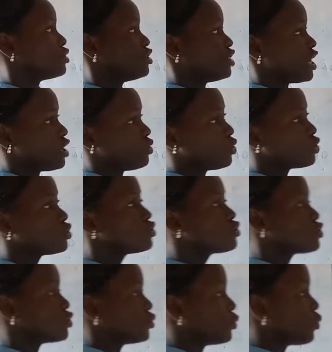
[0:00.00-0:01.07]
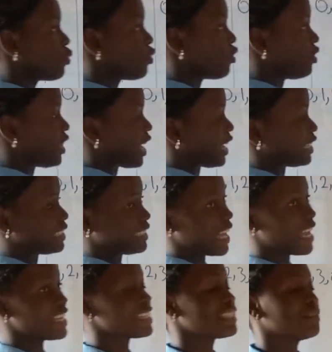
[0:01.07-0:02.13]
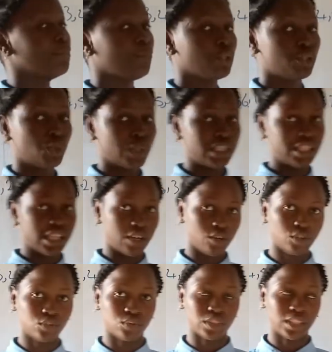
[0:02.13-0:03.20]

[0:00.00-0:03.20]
0 to 9. That is between 0 to